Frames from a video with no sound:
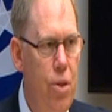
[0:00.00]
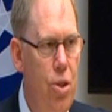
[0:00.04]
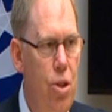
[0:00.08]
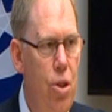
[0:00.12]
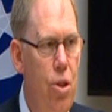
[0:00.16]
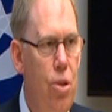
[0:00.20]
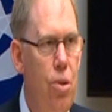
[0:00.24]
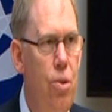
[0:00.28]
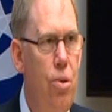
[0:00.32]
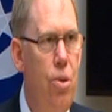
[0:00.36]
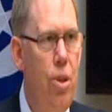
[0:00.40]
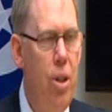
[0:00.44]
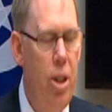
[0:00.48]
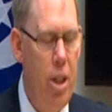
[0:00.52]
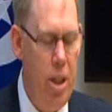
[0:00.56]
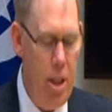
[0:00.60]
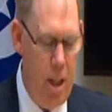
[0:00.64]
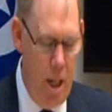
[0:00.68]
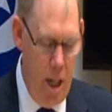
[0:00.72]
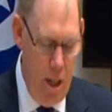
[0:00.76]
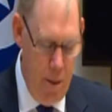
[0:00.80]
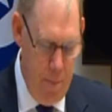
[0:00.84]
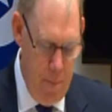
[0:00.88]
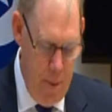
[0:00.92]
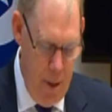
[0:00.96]
children and
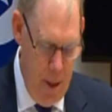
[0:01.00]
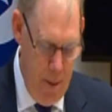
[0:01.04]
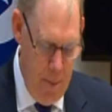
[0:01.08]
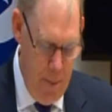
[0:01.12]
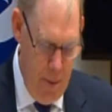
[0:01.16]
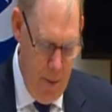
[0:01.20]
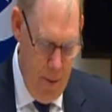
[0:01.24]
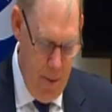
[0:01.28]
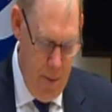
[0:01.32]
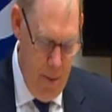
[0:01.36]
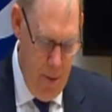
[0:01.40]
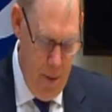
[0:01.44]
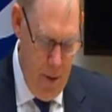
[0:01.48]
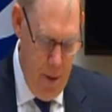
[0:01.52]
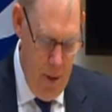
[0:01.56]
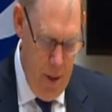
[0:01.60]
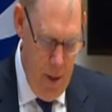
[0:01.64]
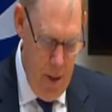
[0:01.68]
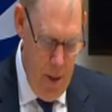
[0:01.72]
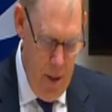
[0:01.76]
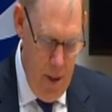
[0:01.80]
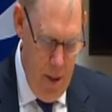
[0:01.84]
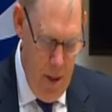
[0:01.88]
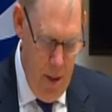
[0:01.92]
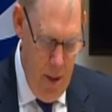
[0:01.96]
young people.
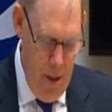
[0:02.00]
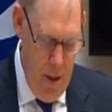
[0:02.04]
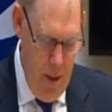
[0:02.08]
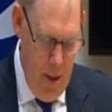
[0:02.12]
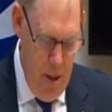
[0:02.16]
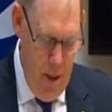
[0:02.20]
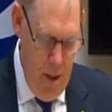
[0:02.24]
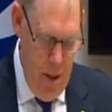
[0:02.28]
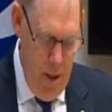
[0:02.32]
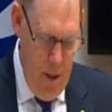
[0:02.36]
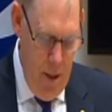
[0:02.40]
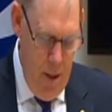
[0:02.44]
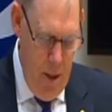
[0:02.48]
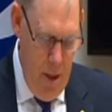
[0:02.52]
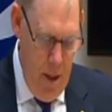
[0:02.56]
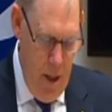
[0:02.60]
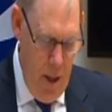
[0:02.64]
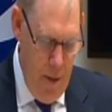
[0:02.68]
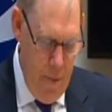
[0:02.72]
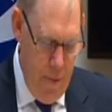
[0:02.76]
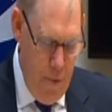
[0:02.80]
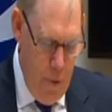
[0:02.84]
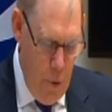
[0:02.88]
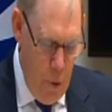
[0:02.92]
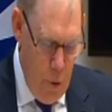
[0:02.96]

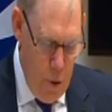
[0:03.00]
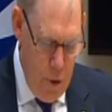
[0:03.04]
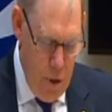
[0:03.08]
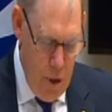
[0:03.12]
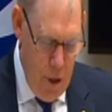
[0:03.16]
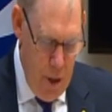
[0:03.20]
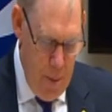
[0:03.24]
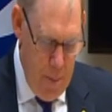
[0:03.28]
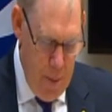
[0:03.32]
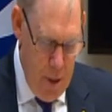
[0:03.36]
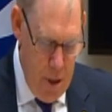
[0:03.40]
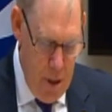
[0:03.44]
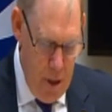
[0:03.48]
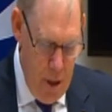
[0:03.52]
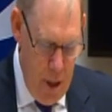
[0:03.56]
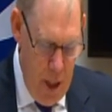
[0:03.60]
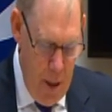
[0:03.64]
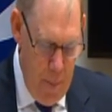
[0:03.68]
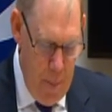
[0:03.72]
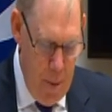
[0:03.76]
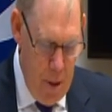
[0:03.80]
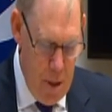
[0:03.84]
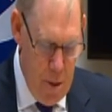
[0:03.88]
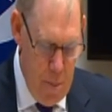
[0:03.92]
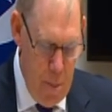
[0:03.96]
Unfortunately, Mr.
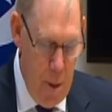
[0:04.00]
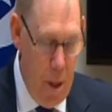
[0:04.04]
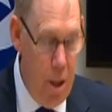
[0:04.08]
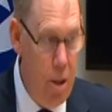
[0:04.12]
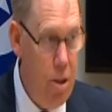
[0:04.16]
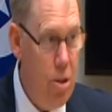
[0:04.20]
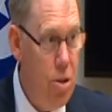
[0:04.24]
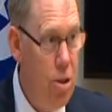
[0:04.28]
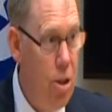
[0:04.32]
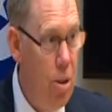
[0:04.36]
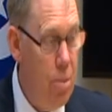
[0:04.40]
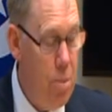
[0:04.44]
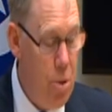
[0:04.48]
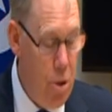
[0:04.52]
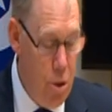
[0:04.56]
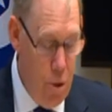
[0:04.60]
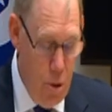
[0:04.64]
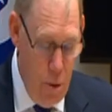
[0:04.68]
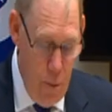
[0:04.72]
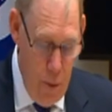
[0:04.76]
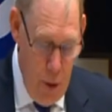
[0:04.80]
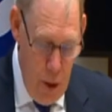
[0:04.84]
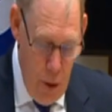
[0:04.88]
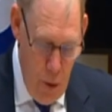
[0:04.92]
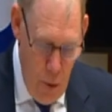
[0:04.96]
Deputy Speaker, as I'm
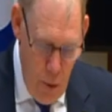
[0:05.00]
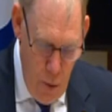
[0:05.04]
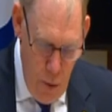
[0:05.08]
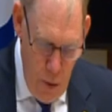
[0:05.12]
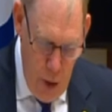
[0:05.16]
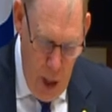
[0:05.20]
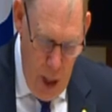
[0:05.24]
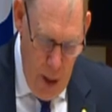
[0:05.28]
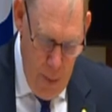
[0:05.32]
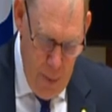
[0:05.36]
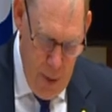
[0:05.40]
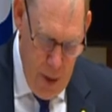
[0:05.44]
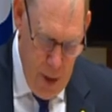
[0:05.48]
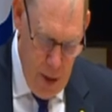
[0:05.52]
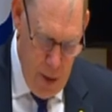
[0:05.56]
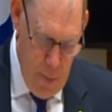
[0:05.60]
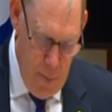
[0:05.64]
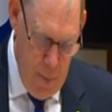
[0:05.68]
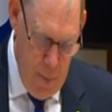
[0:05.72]
sure we all know in this